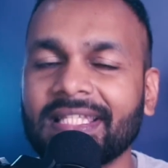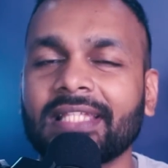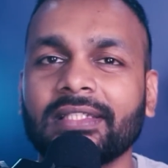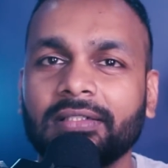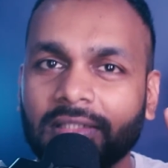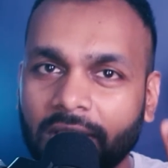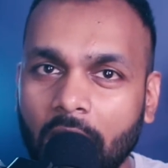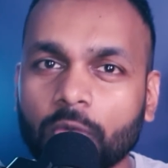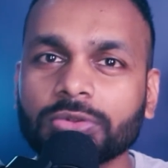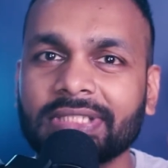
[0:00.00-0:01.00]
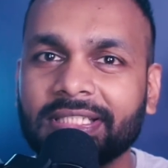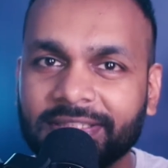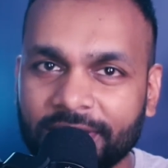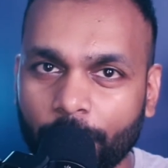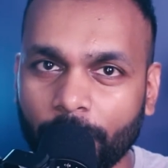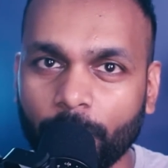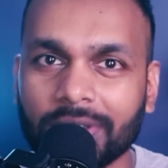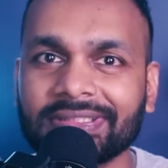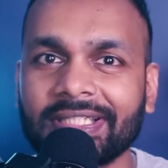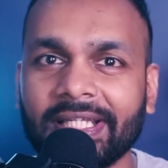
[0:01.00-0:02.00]
that the Cow Science
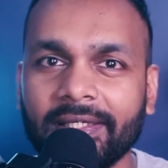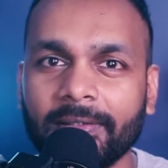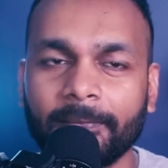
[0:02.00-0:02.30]
University,